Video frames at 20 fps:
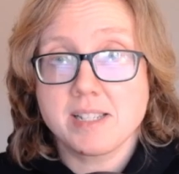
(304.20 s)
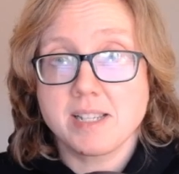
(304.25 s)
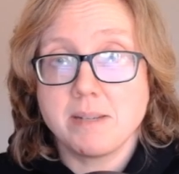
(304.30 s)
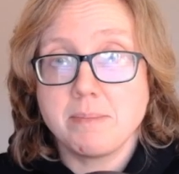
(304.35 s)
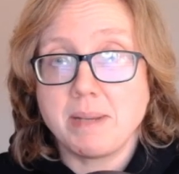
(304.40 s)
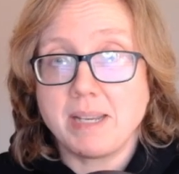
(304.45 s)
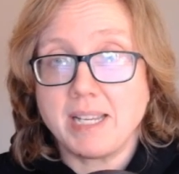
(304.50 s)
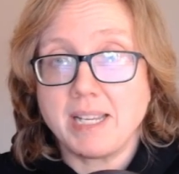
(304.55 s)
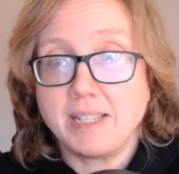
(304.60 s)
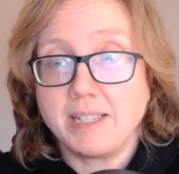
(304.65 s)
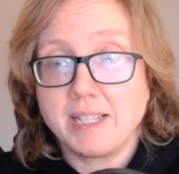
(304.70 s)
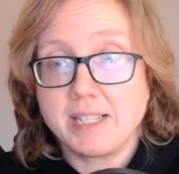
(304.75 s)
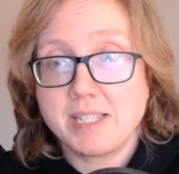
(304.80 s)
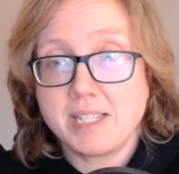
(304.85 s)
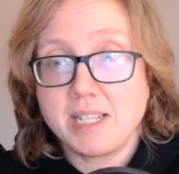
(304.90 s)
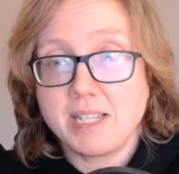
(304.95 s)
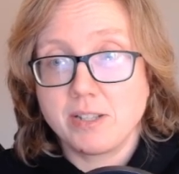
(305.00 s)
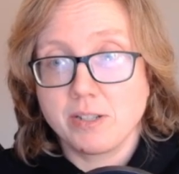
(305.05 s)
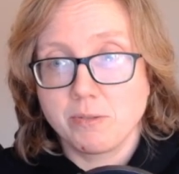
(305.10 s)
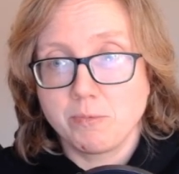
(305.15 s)
and making this
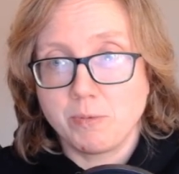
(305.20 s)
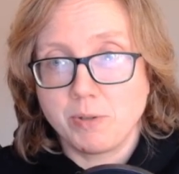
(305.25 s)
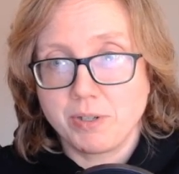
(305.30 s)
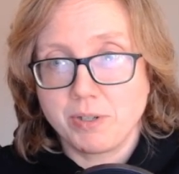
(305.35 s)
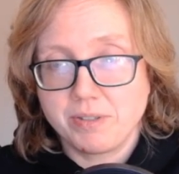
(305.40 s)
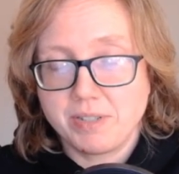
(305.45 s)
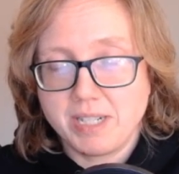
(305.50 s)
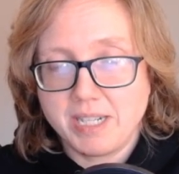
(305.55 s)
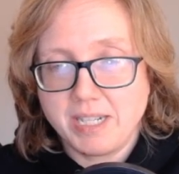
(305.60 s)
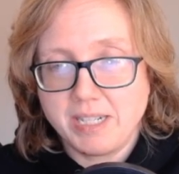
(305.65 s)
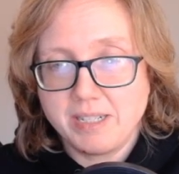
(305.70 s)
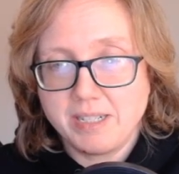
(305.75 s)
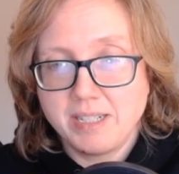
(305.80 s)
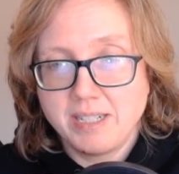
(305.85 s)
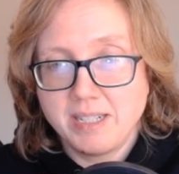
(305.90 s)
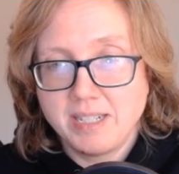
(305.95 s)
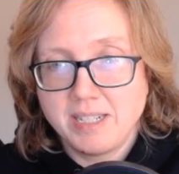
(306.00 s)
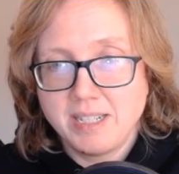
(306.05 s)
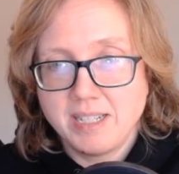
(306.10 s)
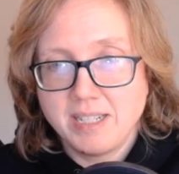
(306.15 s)
either 1 or 9.
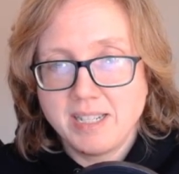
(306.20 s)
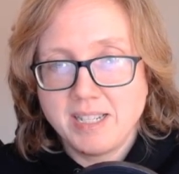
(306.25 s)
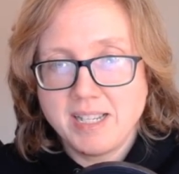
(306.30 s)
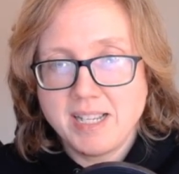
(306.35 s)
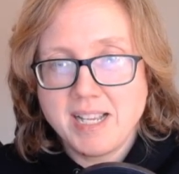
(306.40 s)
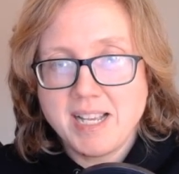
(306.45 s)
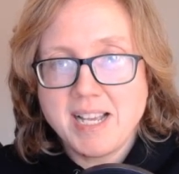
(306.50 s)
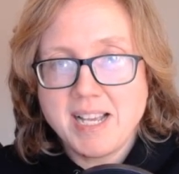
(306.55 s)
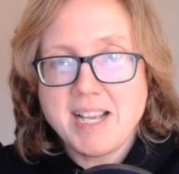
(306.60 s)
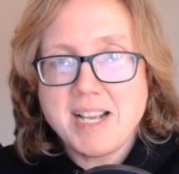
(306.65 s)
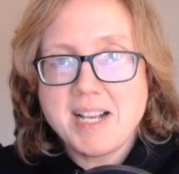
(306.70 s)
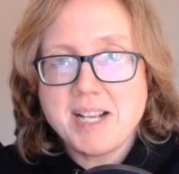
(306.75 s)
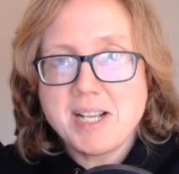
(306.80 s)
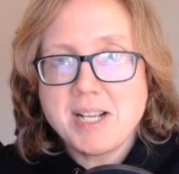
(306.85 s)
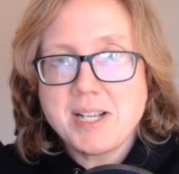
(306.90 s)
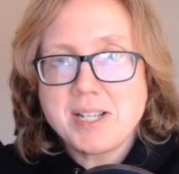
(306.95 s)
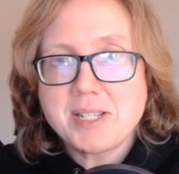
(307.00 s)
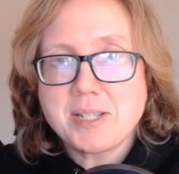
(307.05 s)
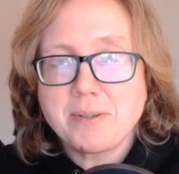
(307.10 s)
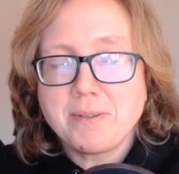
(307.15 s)

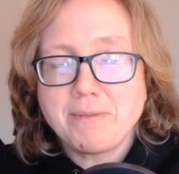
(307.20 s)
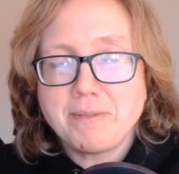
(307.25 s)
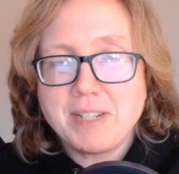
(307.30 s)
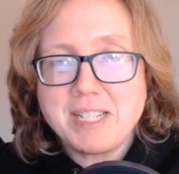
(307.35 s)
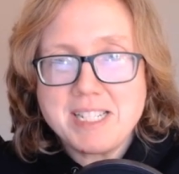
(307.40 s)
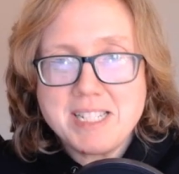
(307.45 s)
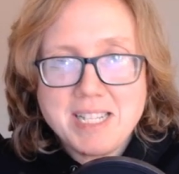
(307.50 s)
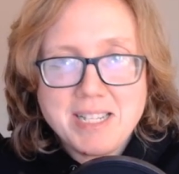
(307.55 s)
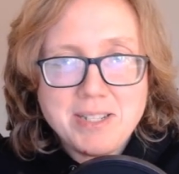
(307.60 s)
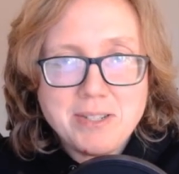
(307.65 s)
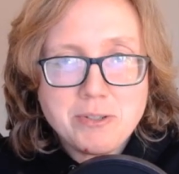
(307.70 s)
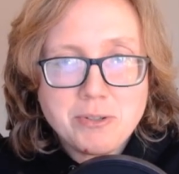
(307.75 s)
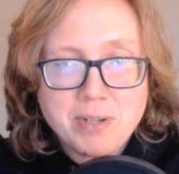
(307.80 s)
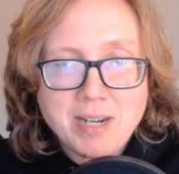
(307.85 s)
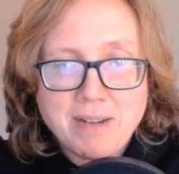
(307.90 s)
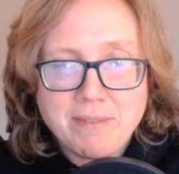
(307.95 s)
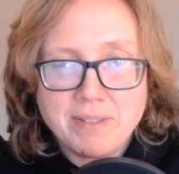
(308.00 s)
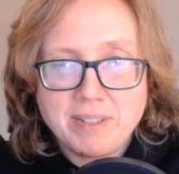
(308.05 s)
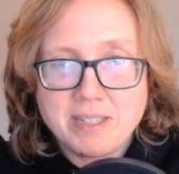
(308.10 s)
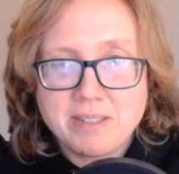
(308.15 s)
So if we continue
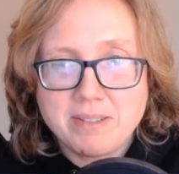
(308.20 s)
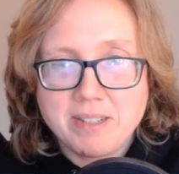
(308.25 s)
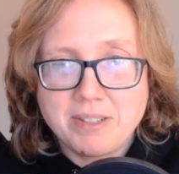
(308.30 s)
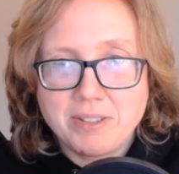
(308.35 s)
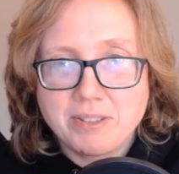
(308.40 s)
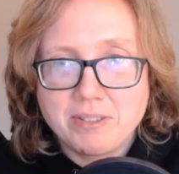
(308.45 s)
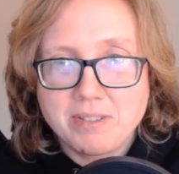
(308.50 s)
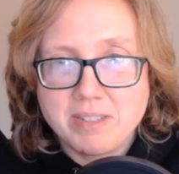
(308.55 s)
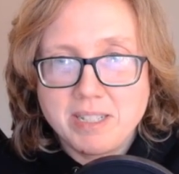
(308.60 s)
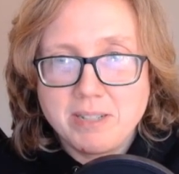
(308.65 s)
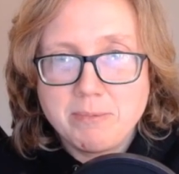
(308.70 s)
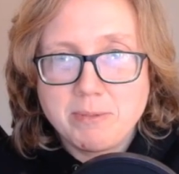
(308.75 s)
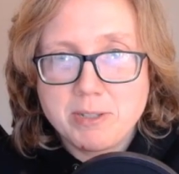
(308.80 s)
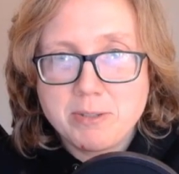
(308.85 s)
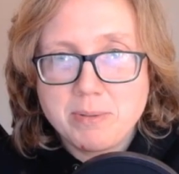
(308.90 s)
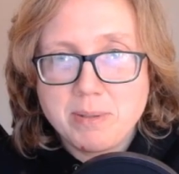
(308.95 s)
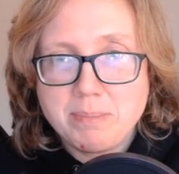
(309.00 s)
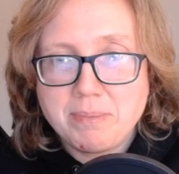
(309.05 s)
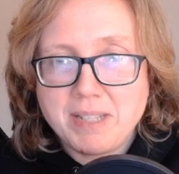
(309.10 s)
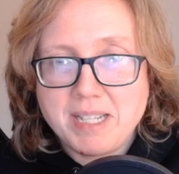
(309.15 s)
traveling around the grid, what do
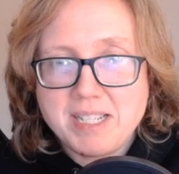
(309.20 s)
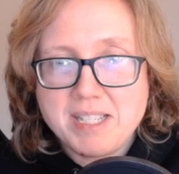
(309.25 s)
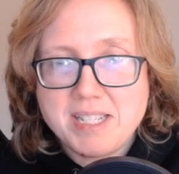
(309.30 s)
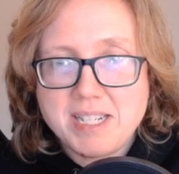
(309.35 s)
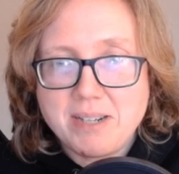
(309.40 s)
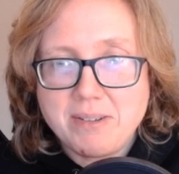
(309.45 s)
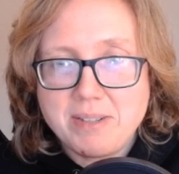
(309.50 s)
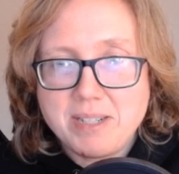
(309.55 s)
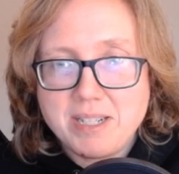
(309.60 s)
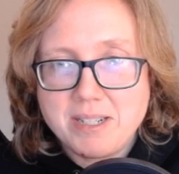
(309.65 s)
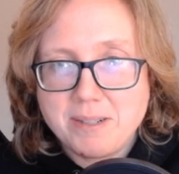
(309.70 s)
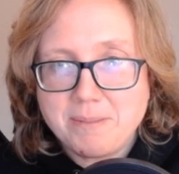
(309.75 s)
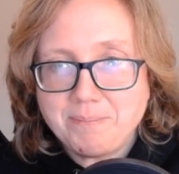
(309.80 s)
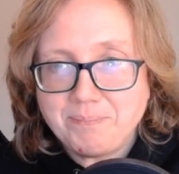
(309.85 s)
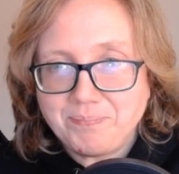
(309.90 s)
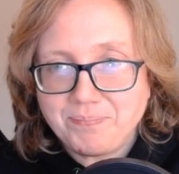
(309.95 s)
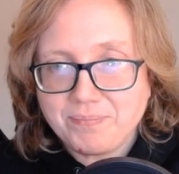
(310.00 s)
we place down here?